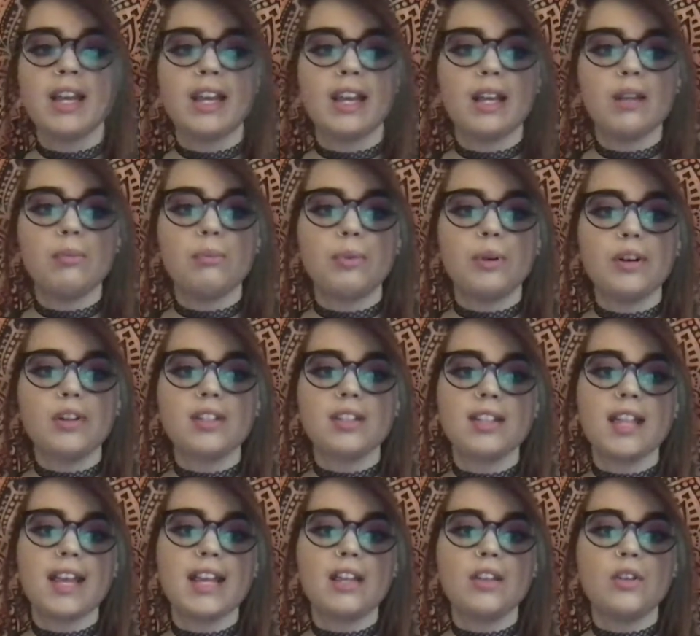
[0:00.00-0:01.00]
in books
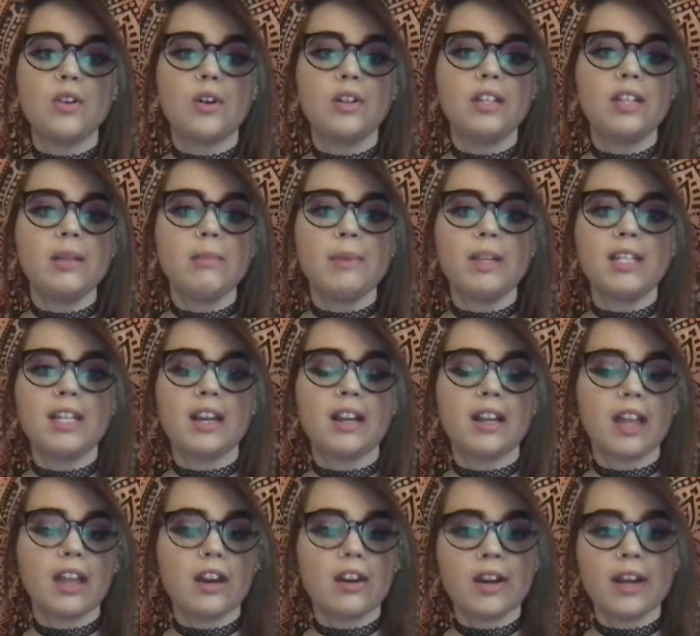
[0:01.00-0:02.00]
like Noli Me
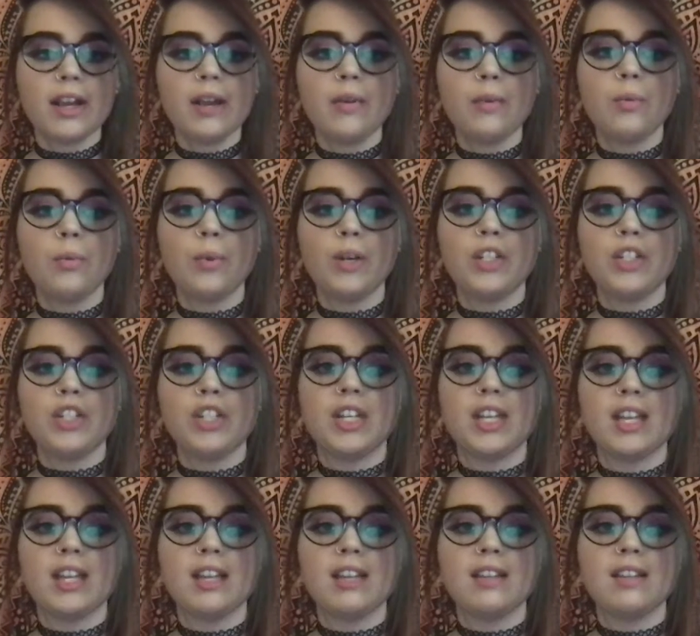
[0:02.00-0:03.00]
Tangere, which
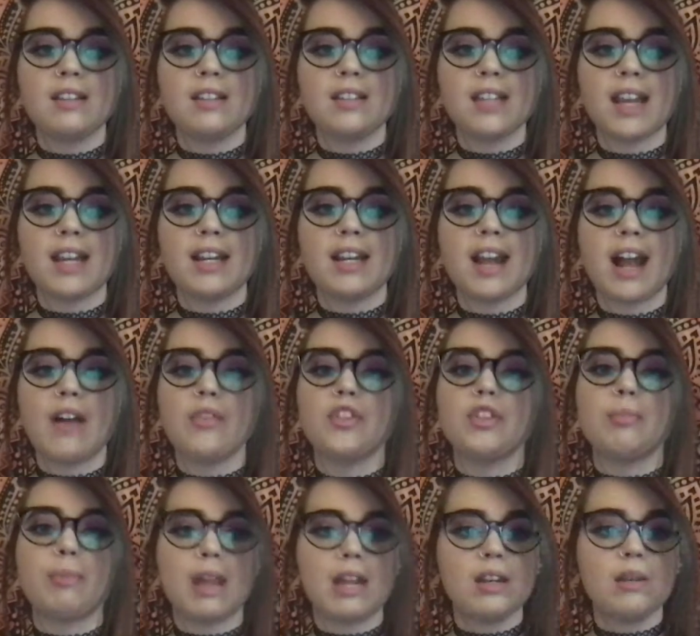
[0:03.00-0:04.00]
he cited how the
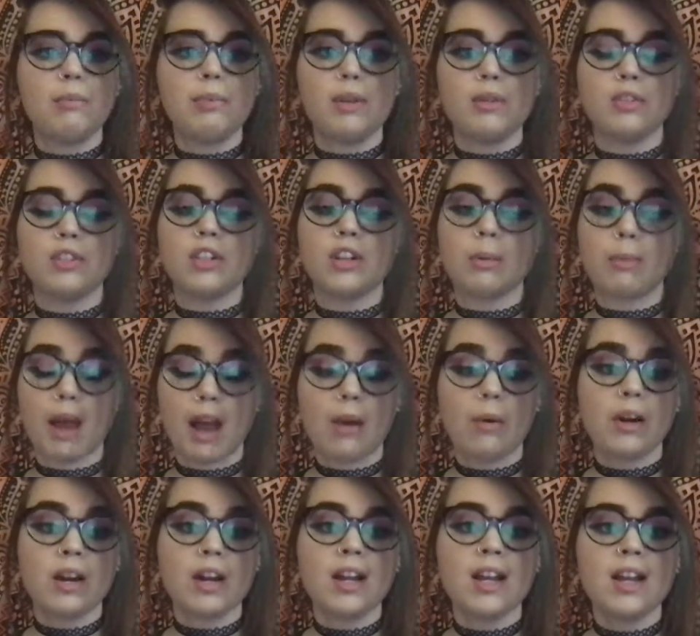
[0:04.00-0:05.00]
Spain abused their
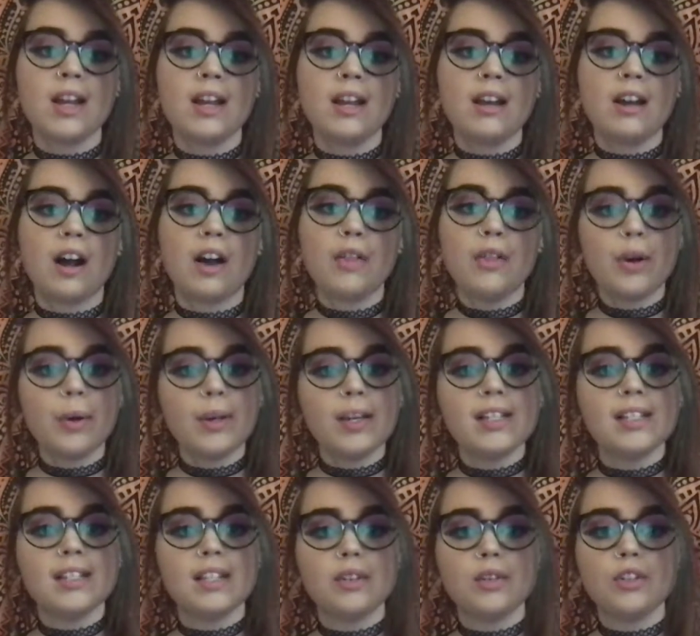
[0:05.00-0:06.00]
power. Although
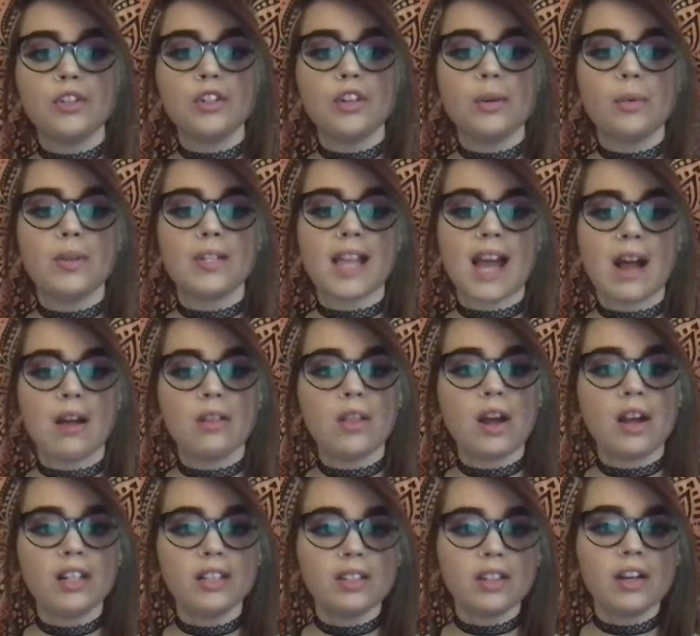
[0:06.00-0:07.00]
his literature was
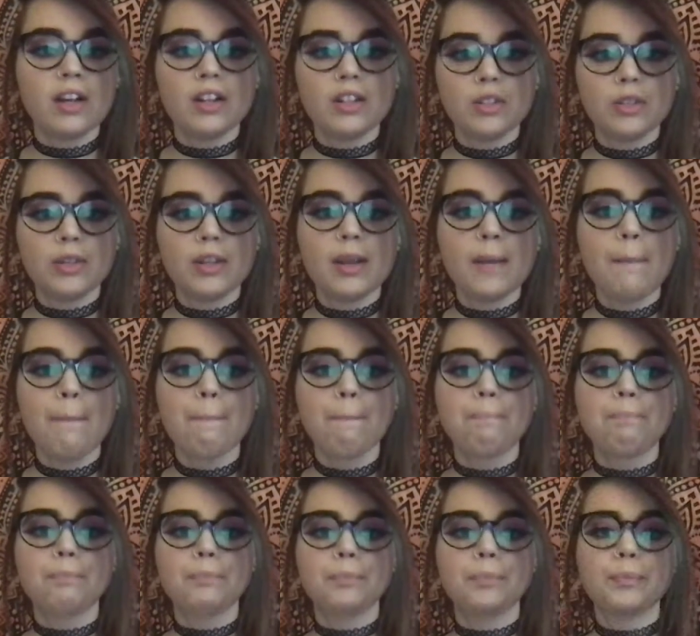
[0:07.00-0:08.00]
outlawed in the country,
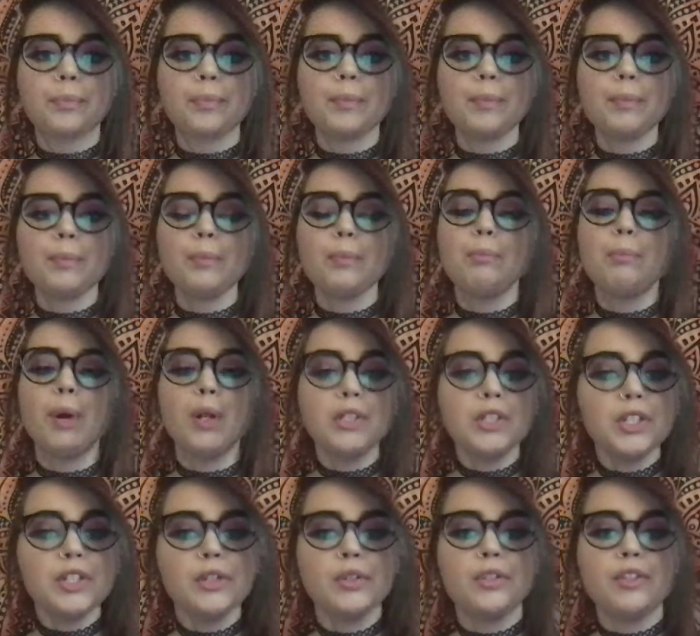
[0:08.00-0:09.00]

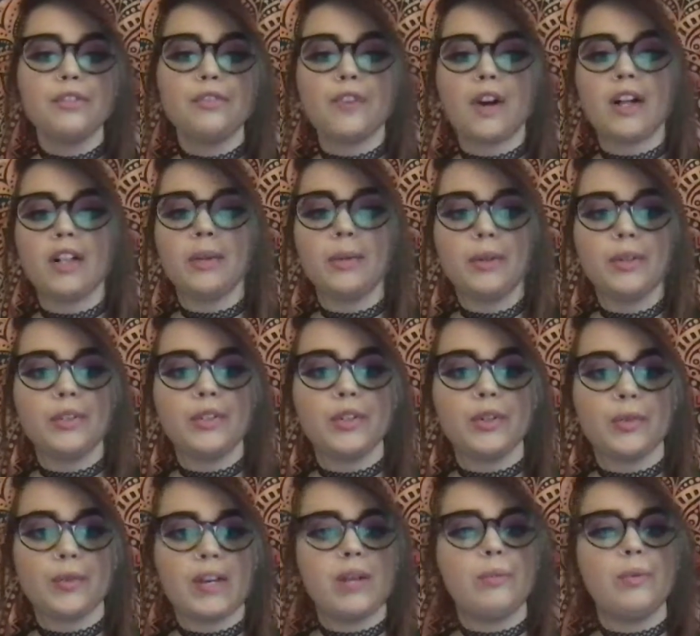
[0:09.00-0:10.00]
multitudes of followers
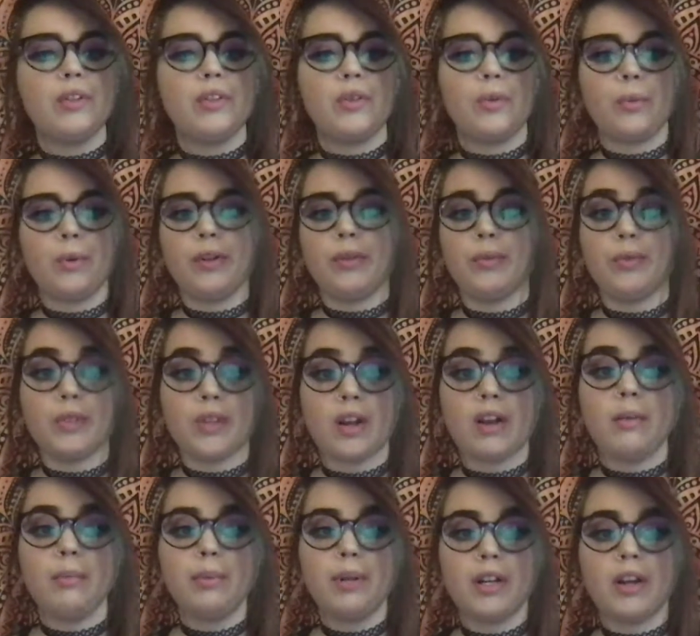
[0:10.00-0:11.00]
agreed with the words
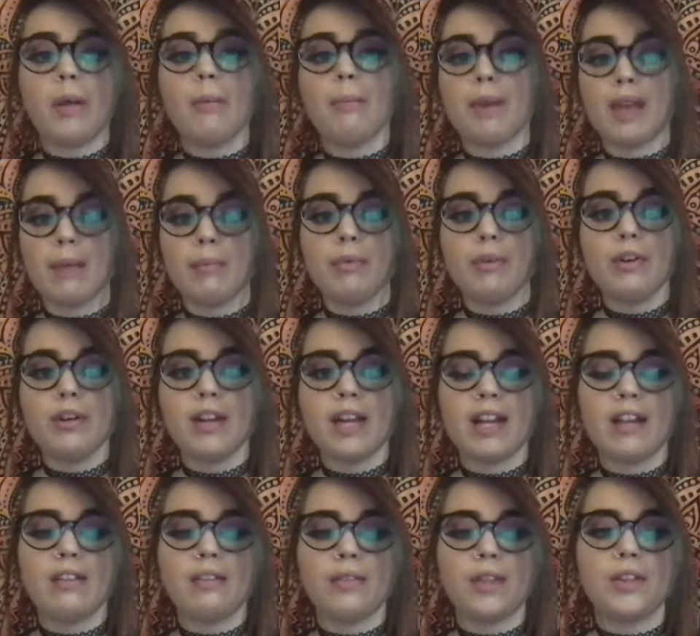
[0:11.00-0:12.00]
Rizal put on paper
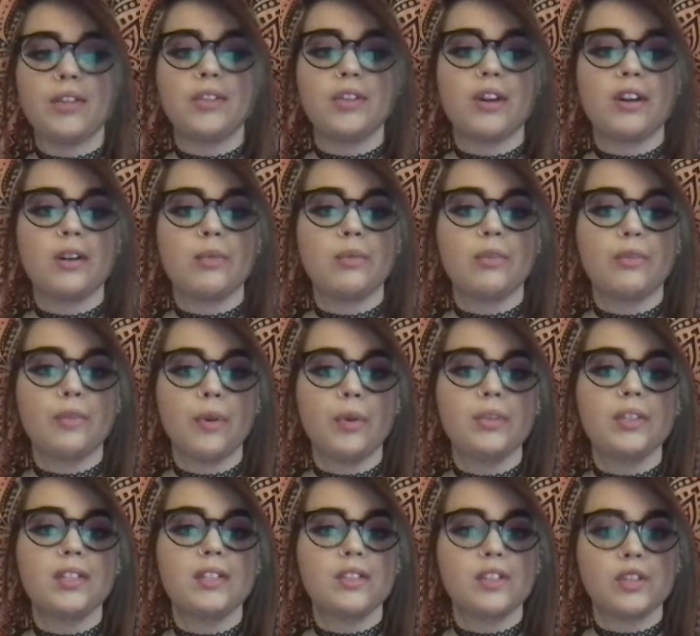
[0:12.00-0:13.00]
and thus started
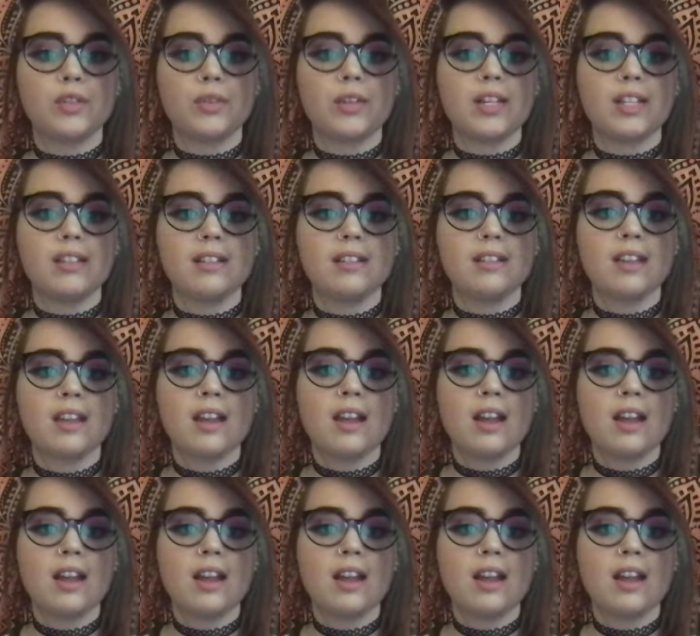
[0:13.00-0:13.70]
revolts in the streets.